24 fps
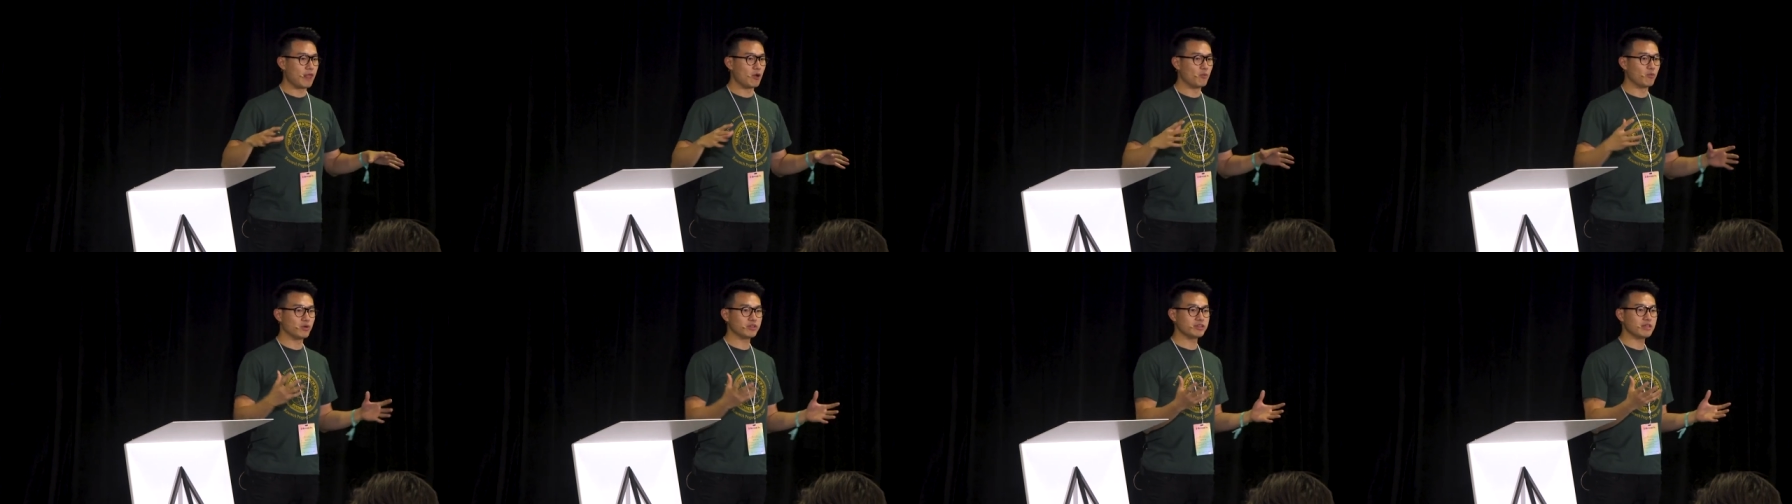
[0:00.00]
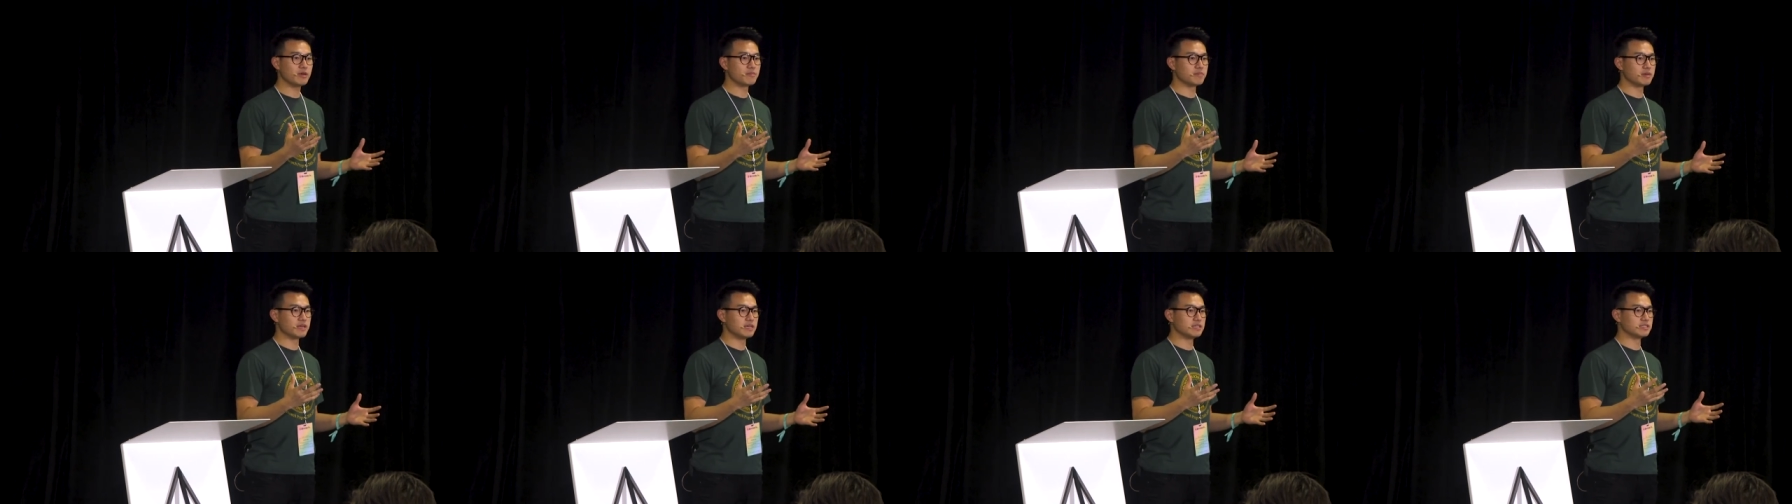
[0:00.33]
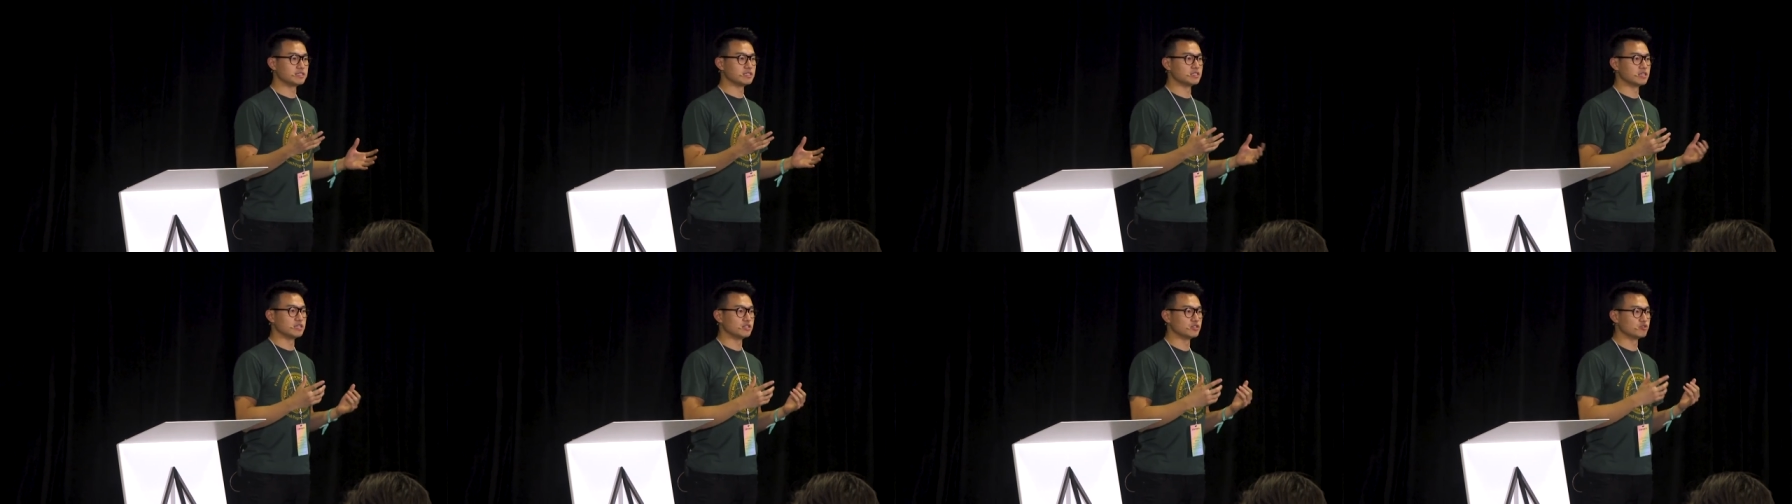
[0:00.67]
And what that
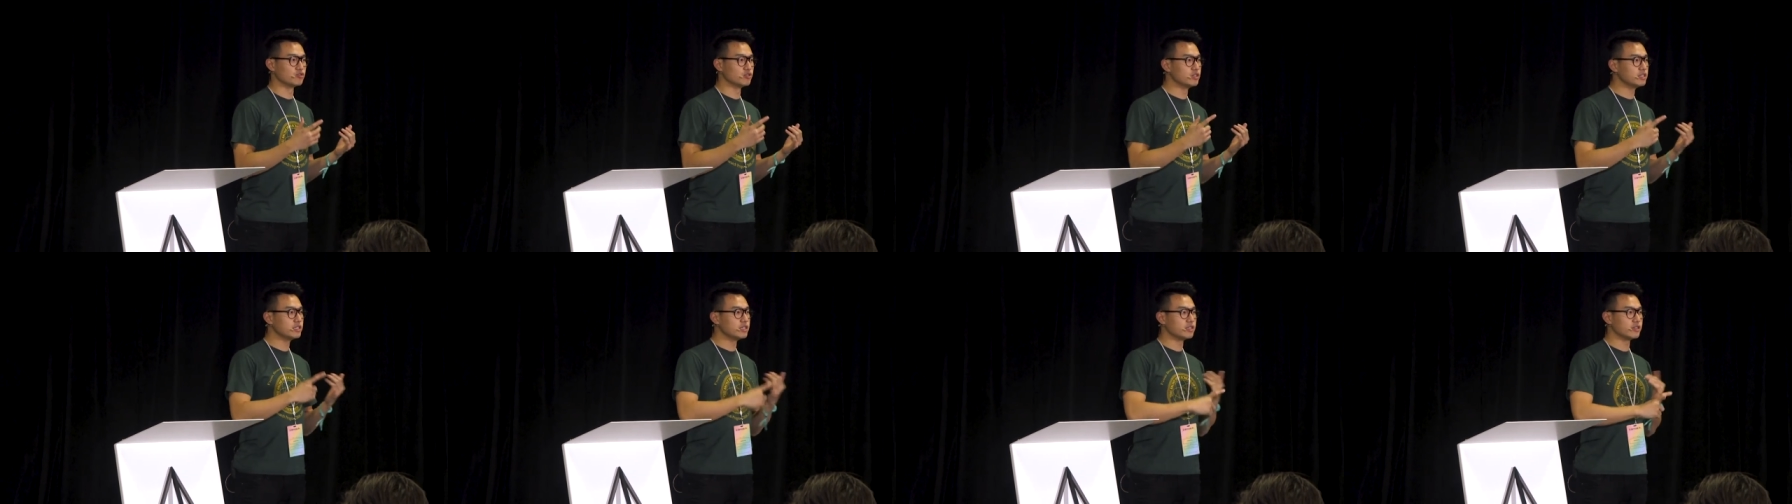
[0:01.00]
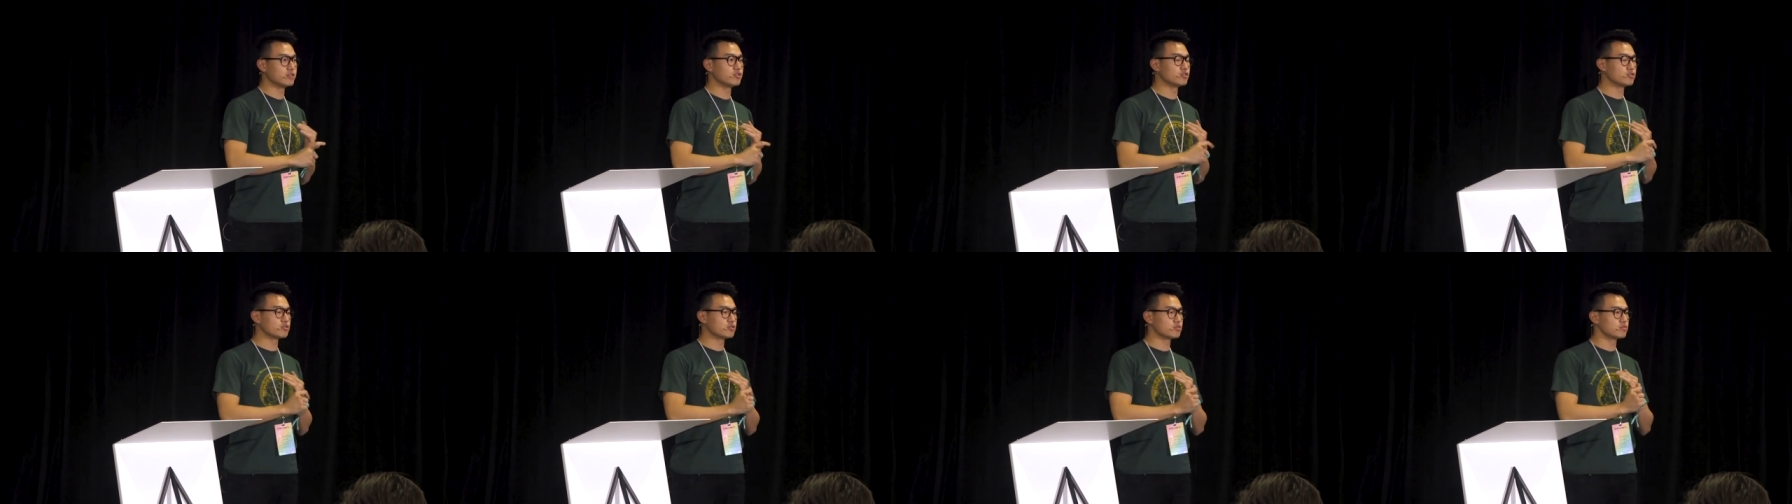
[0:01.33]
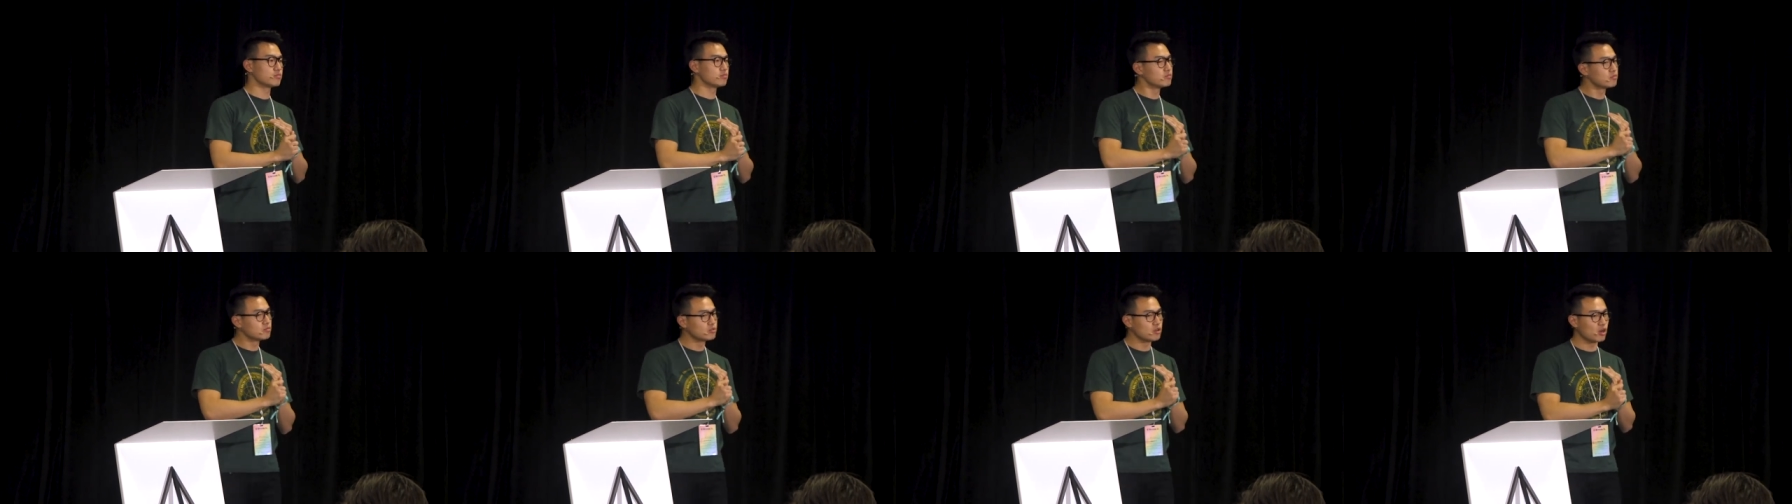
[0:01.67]
means is, is really
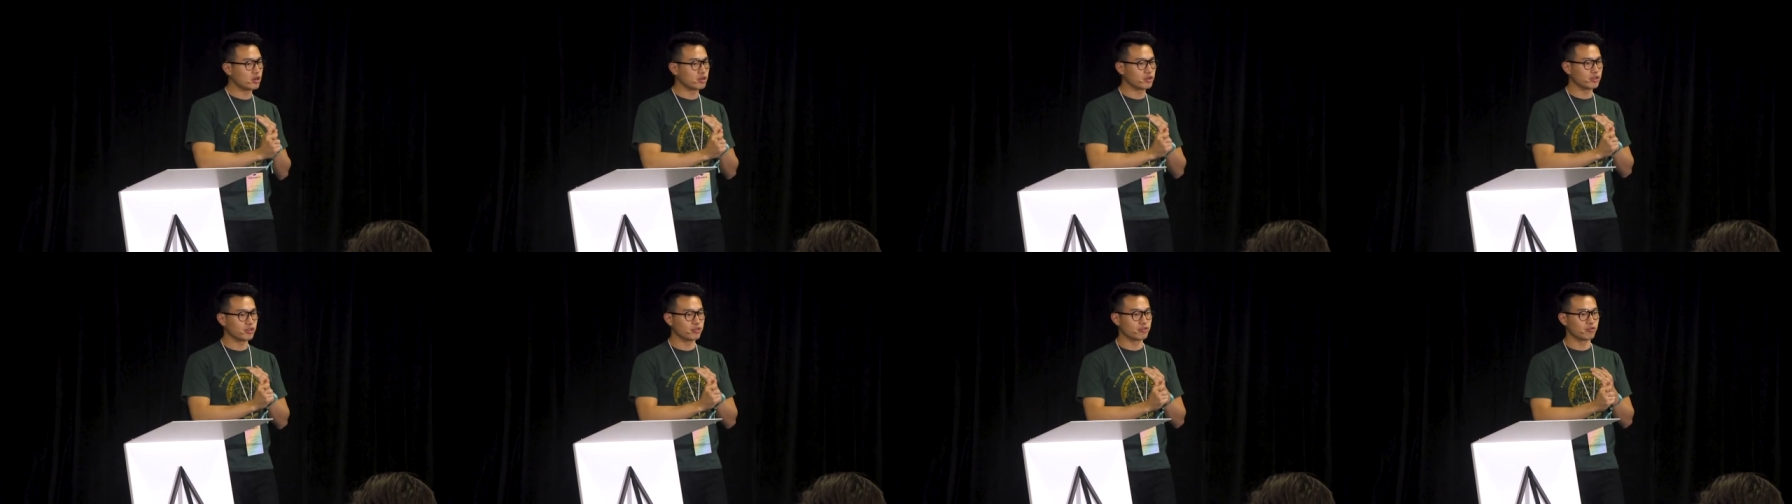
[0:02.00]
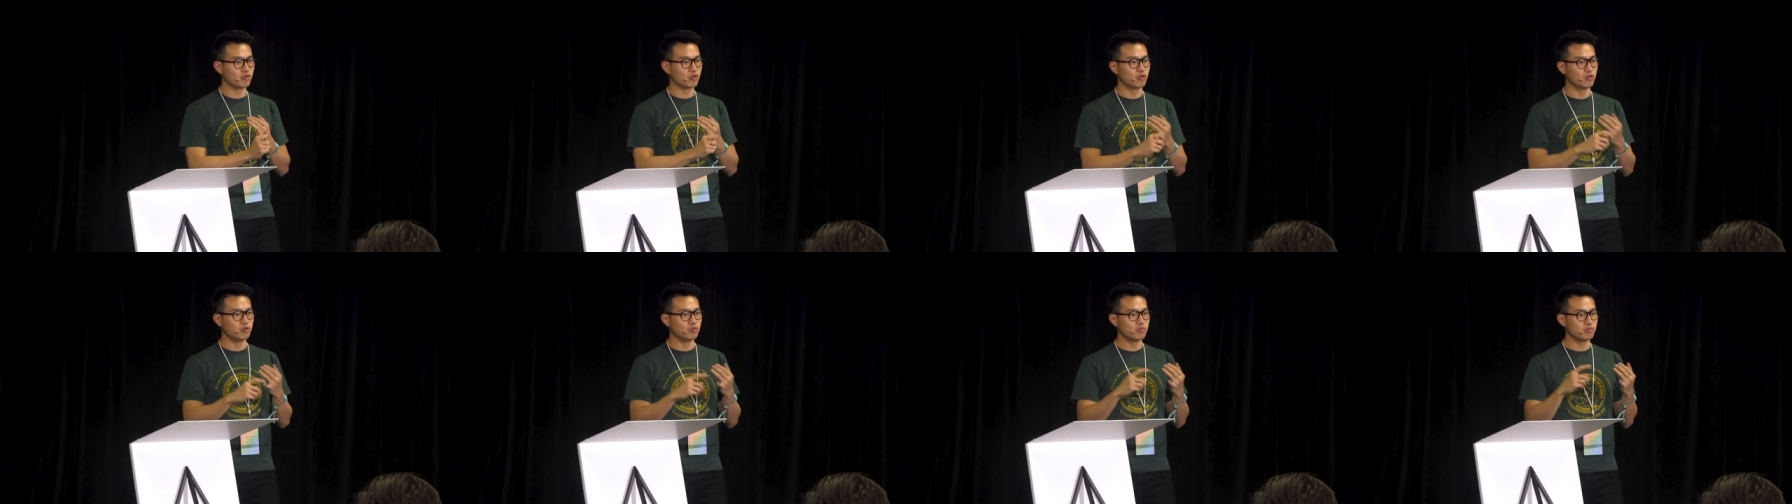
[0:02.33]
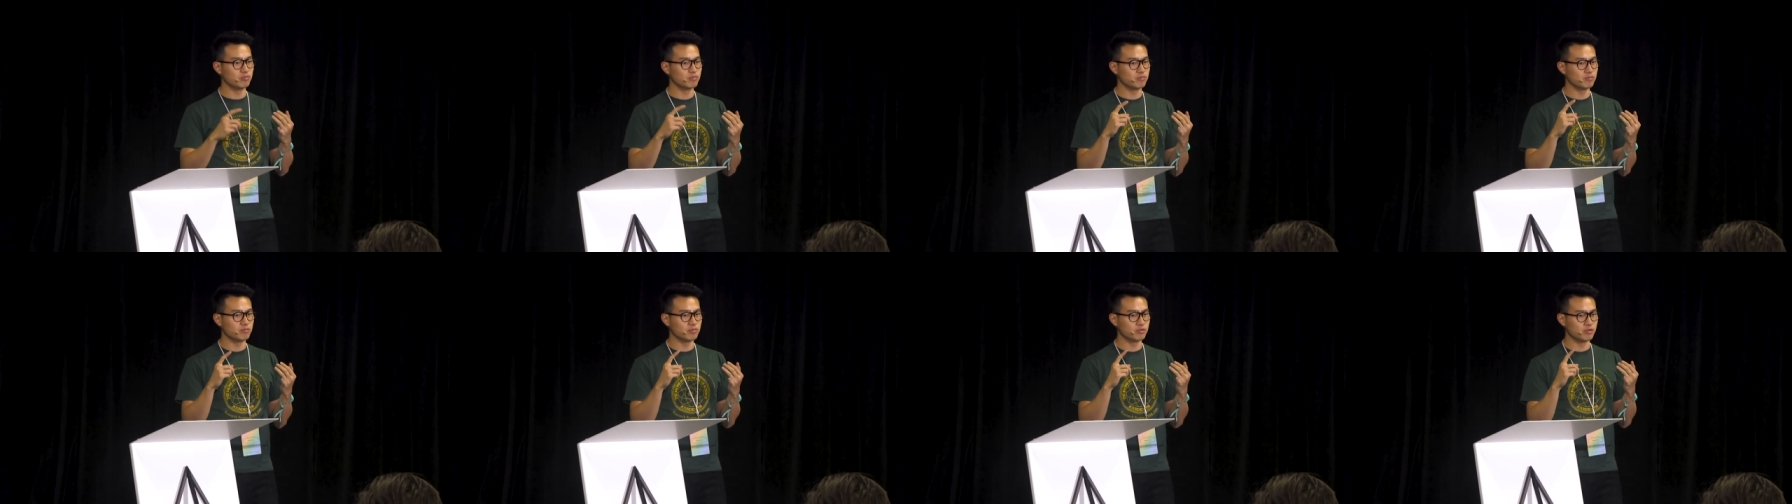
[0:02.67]
talking
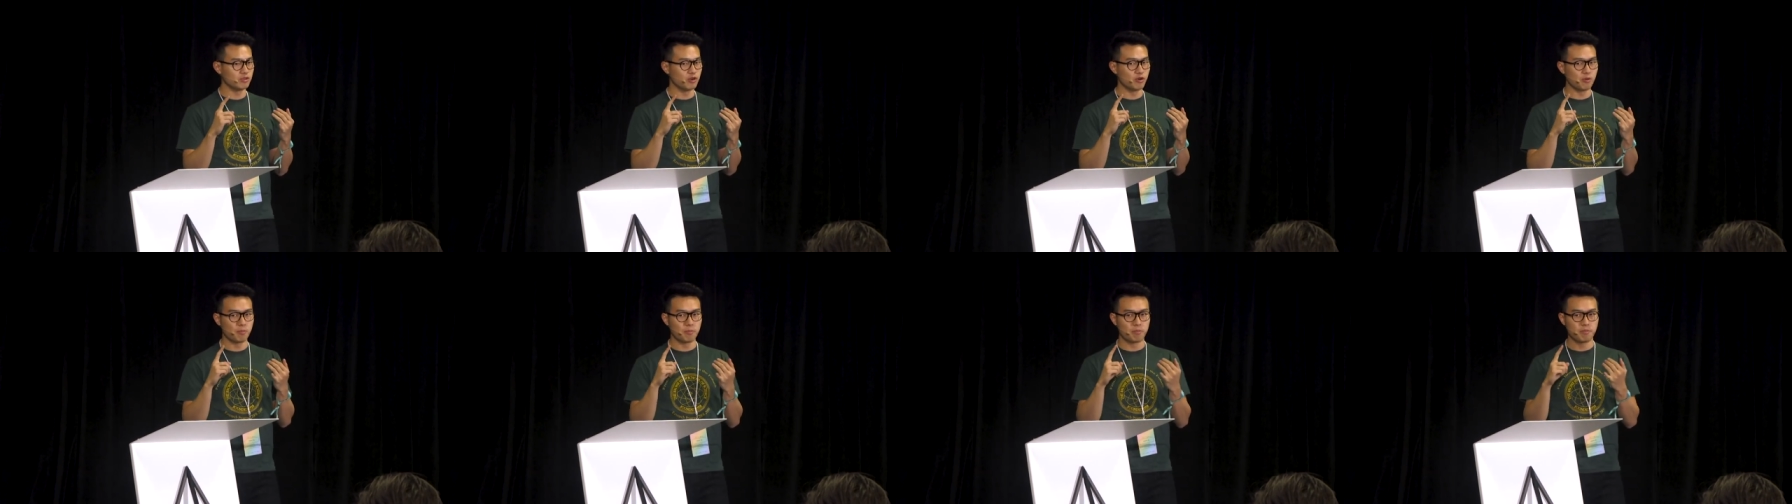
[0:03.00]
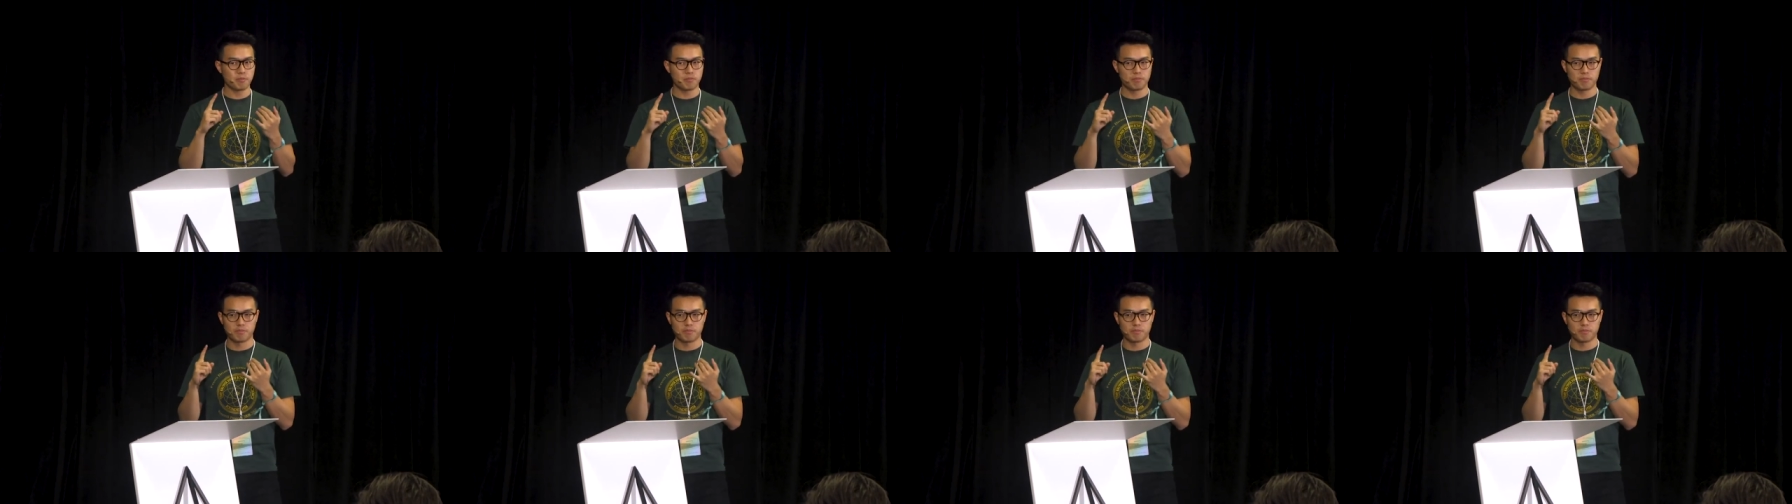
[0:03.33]
through, you know,